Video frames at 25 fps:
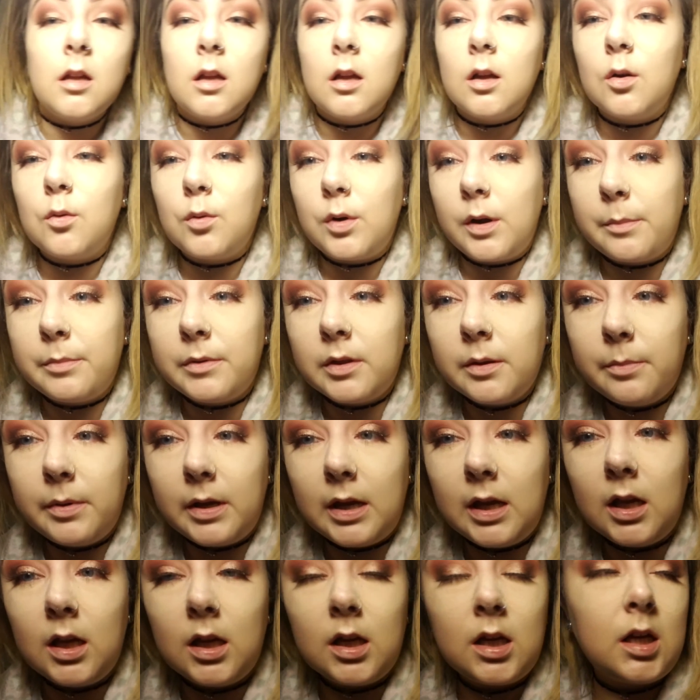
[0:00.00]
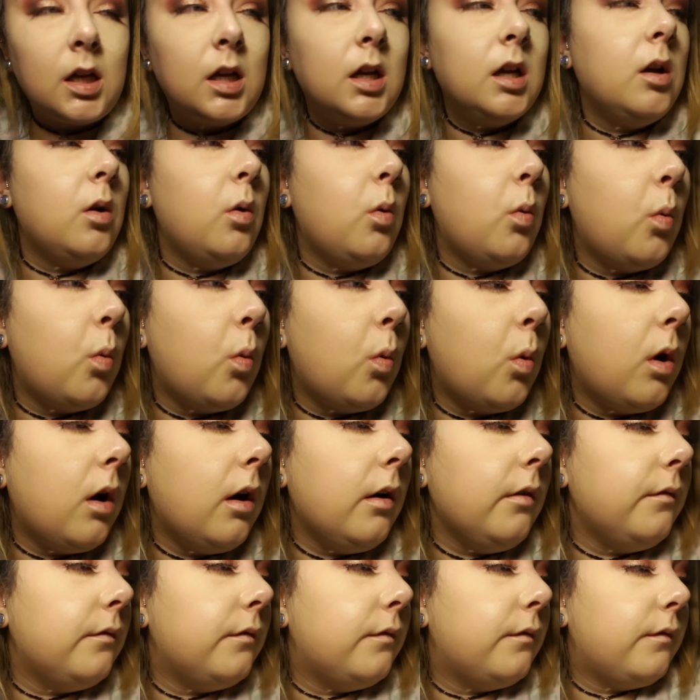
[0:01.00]
wipe the bake
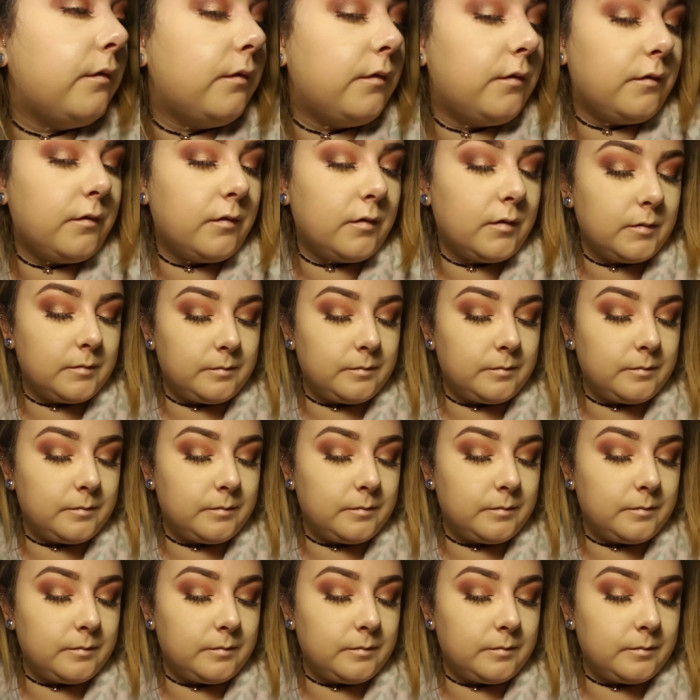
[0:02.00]
off.